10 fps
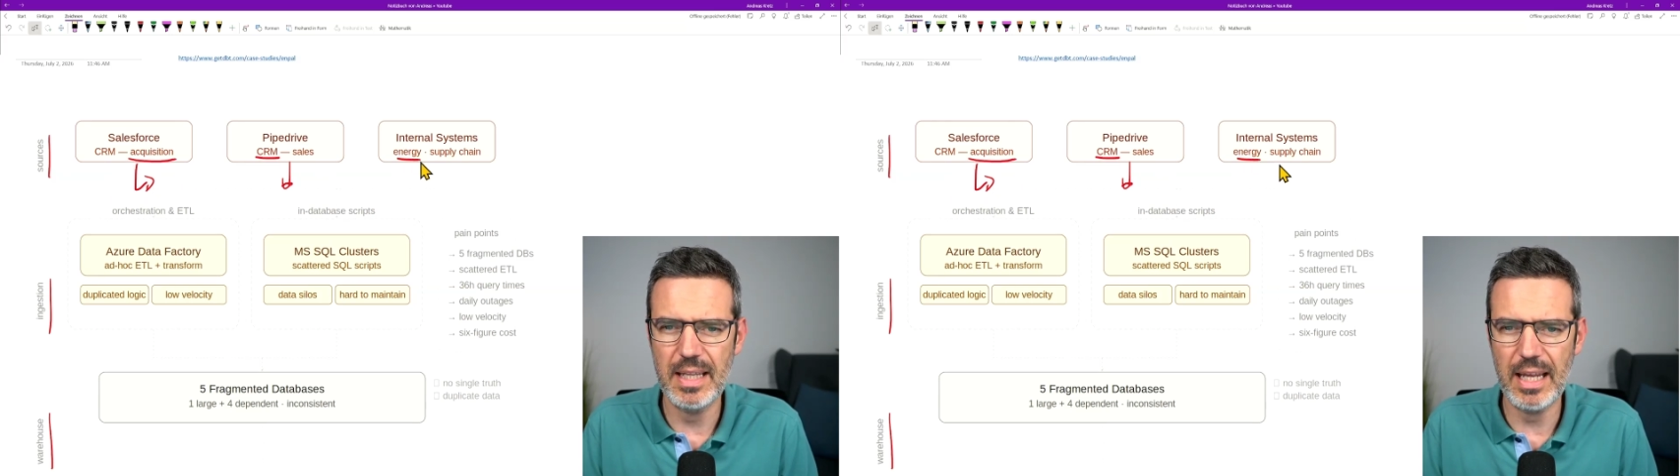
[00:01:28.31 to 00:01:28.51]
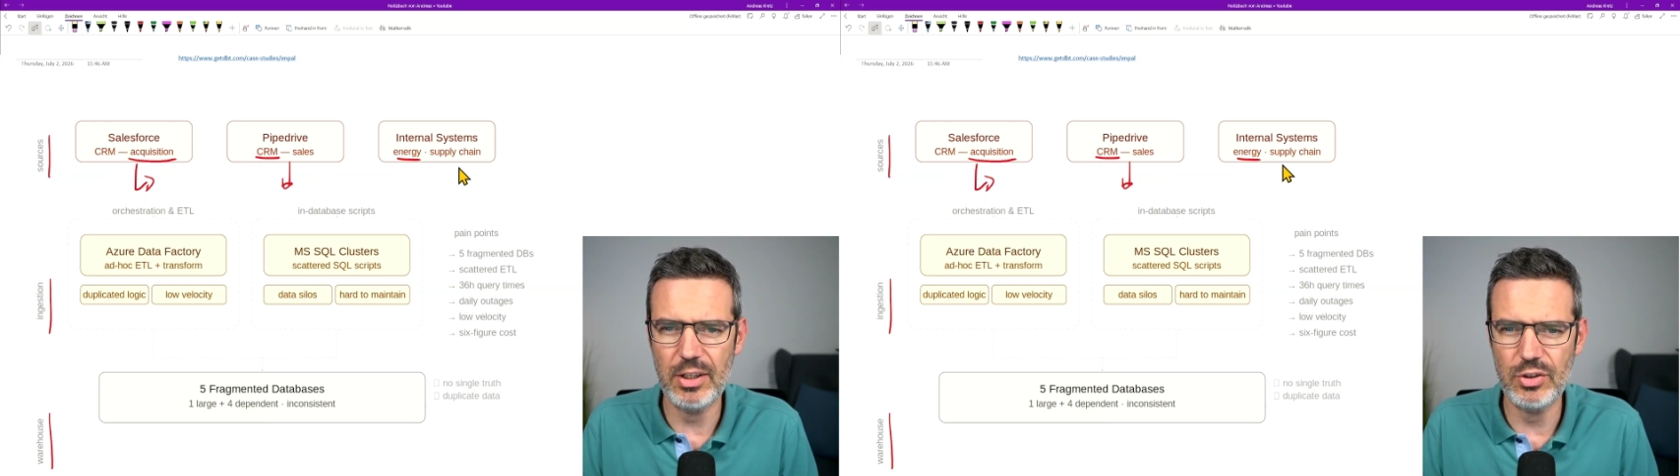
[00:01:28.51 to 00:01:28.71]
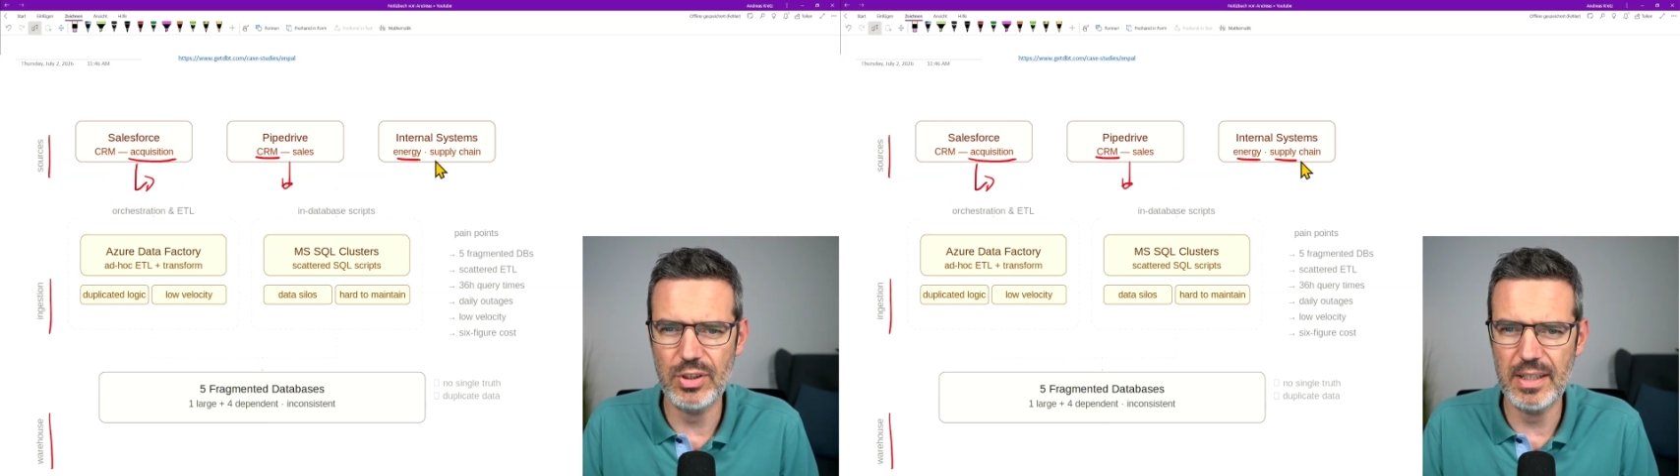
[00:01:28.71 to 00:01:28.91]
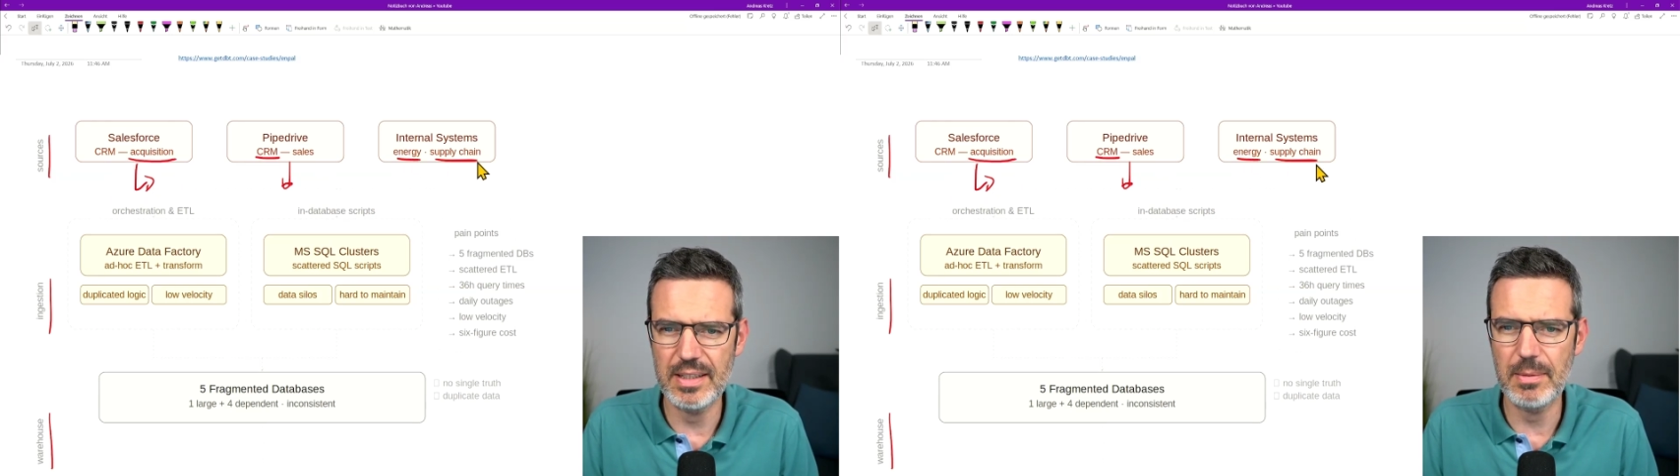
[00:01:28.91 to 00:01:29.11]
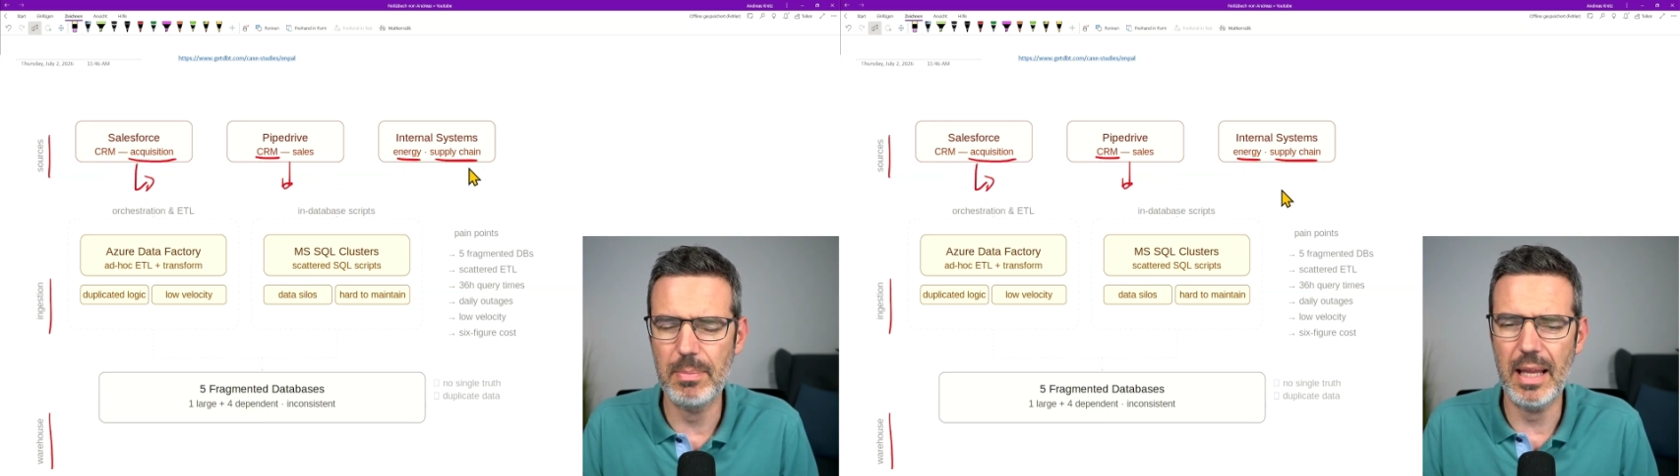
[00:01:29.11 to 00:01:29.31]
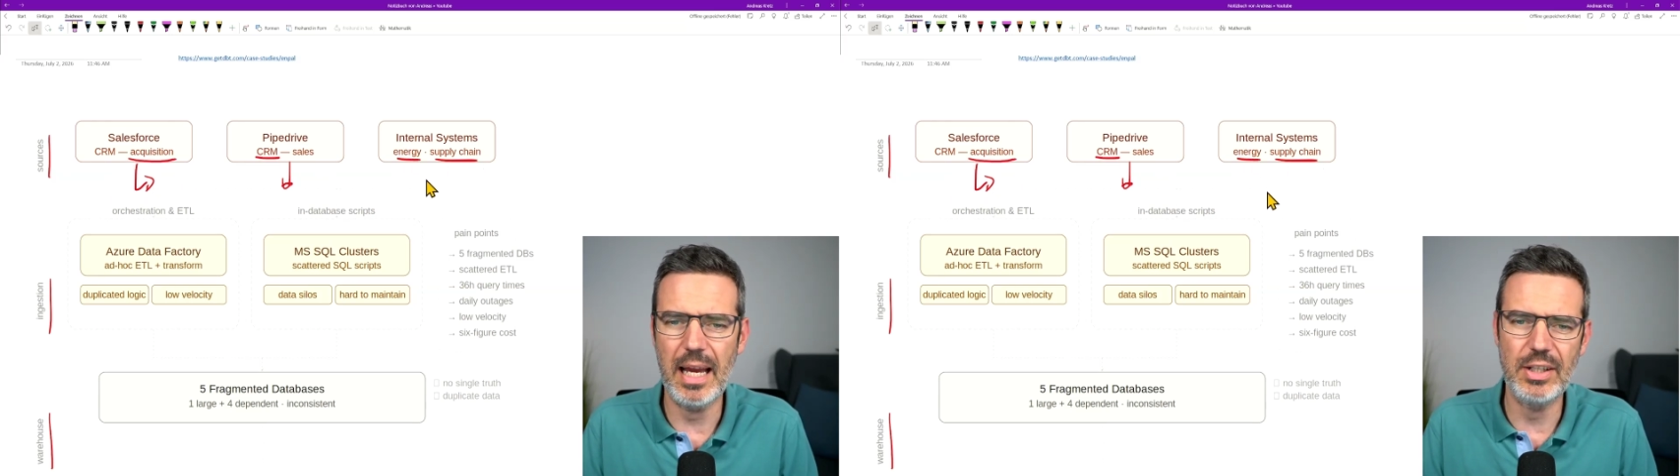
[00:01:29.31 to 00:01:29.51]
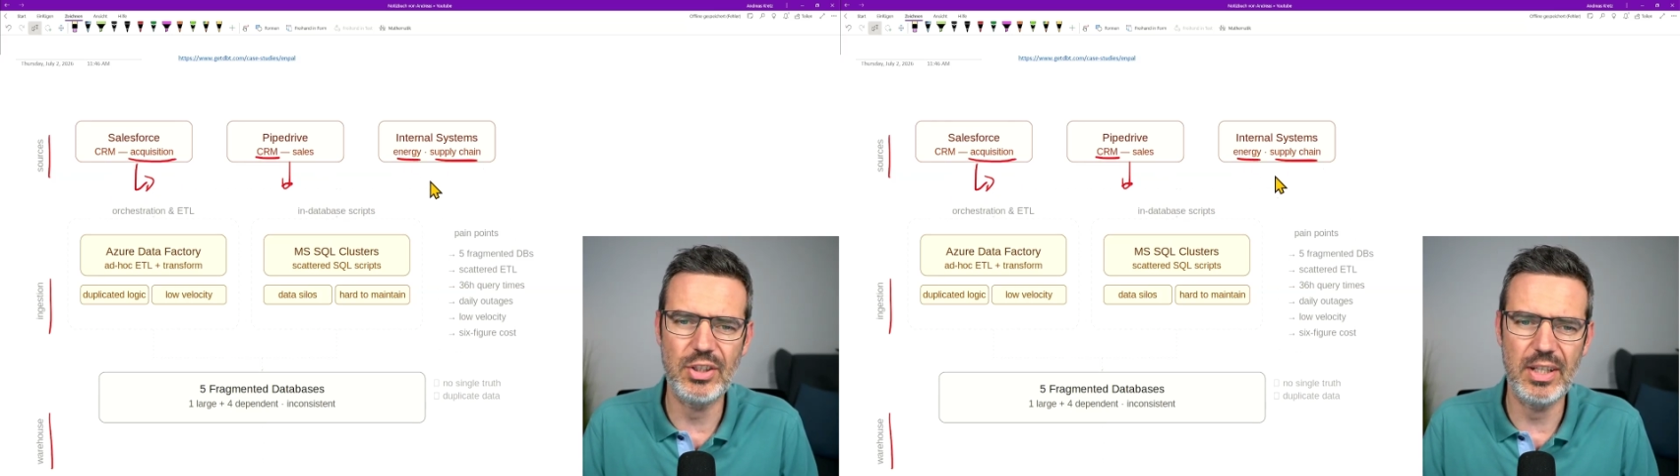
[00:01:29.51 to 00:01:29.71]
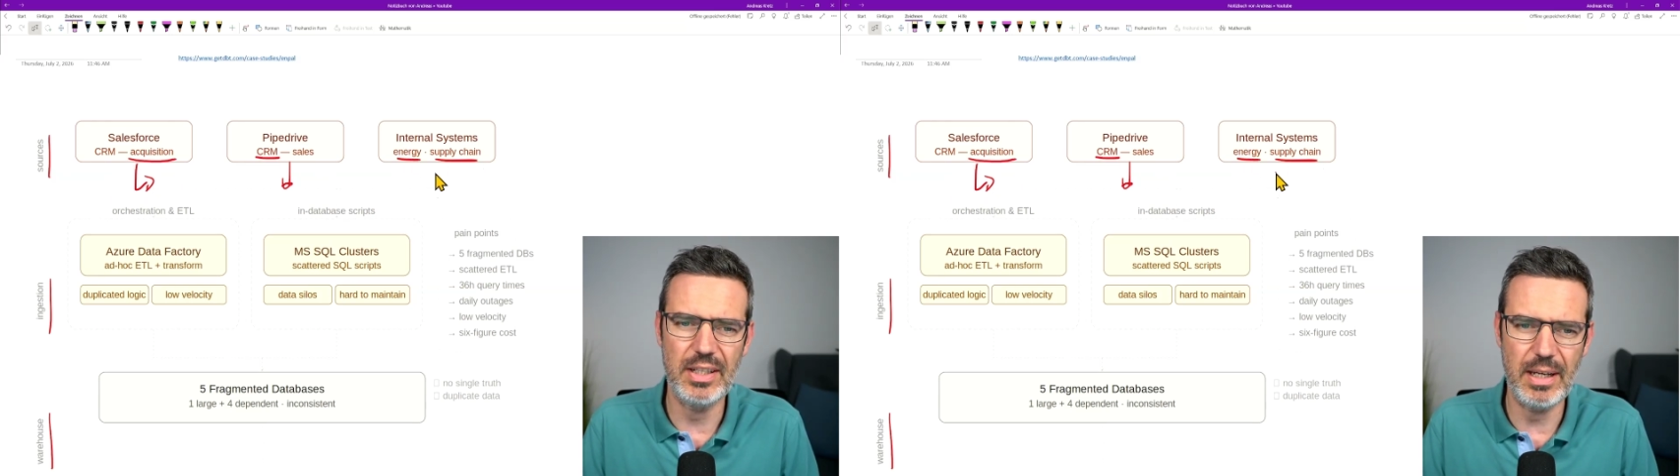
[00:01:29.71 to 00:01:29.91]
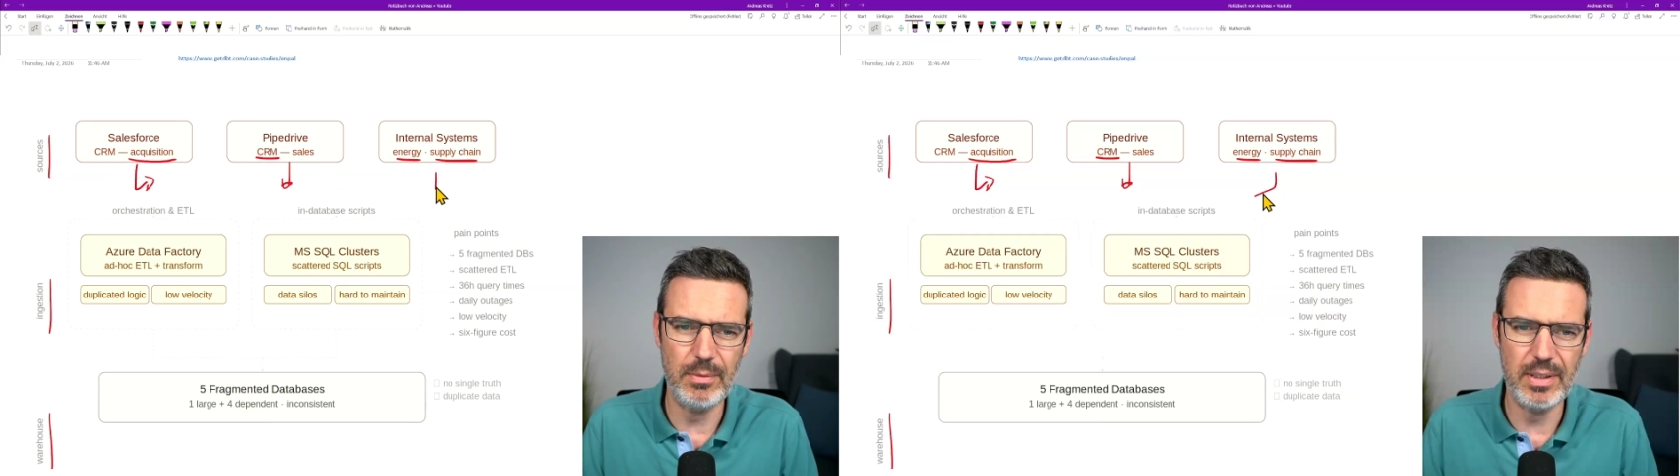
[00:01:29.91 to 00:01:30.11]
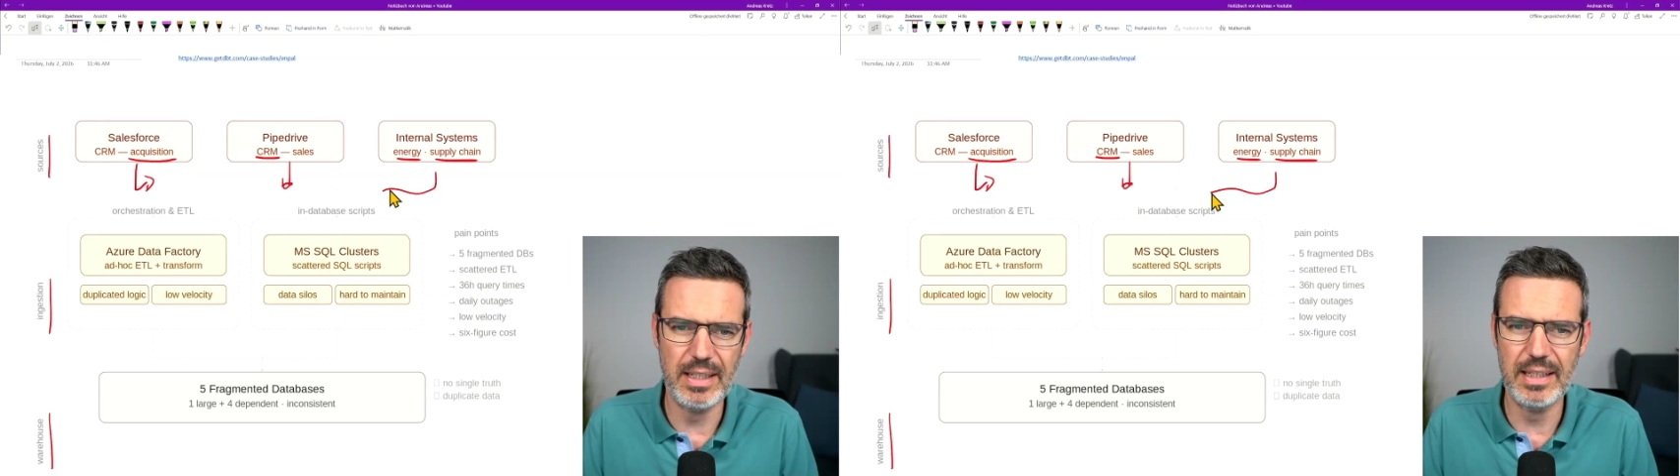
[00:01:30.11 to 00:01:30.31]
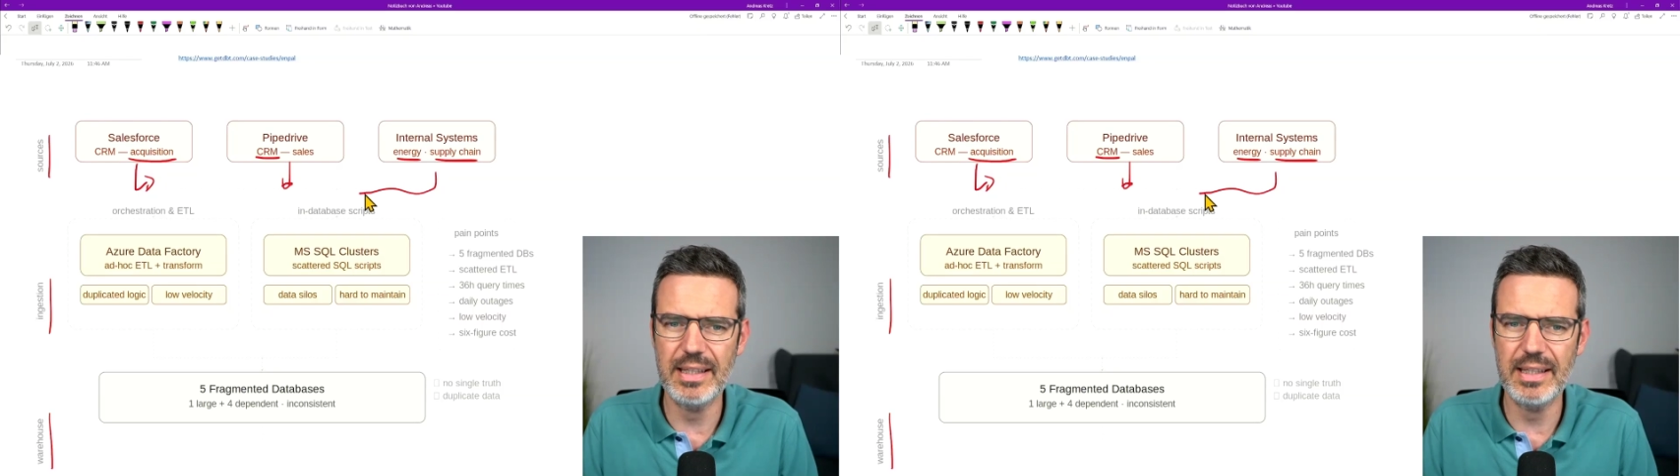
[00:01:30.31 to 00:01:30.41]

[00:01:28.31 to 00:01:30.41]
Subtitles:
the energy and supply chain and everything.